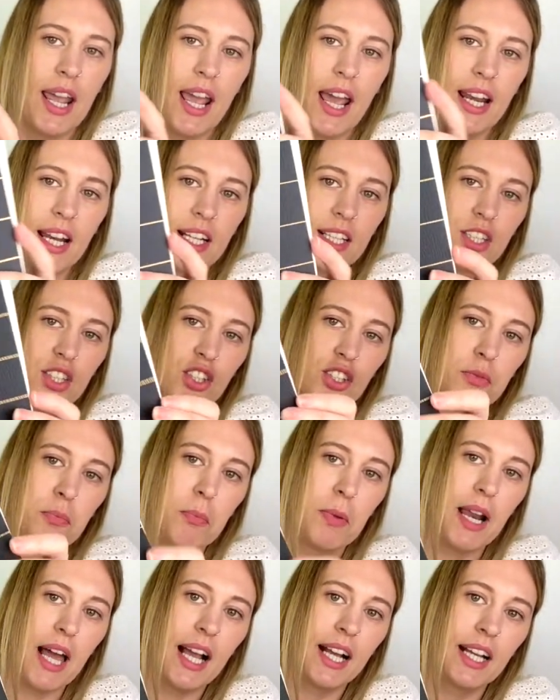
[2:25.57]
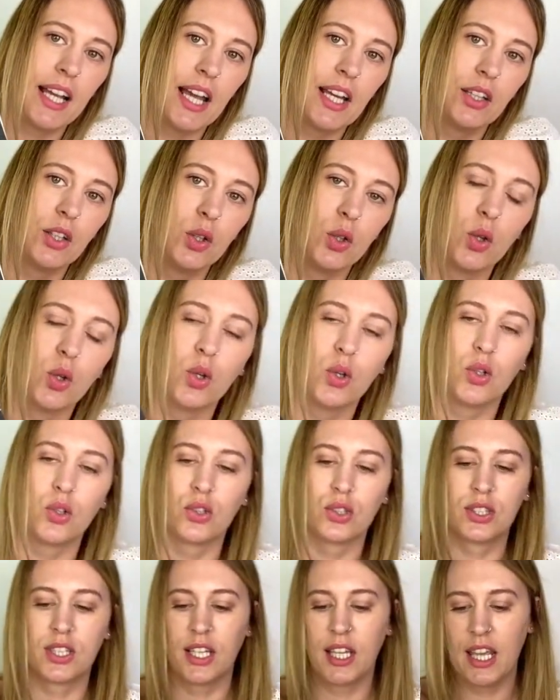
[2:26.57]
And it's just black and
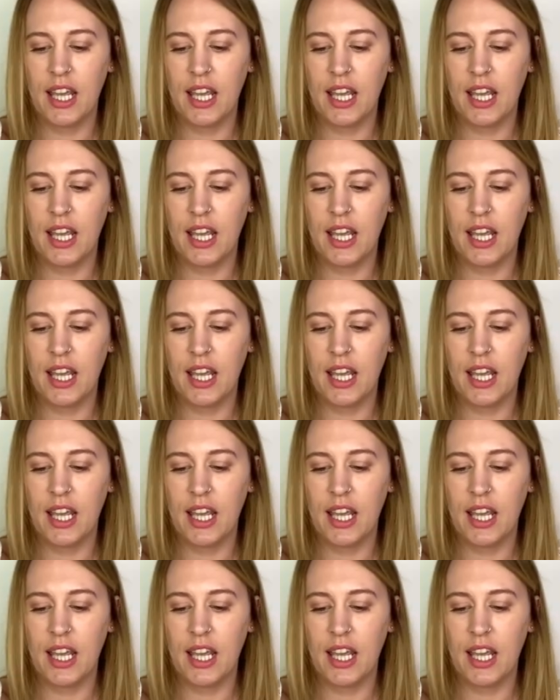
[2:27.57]
gold.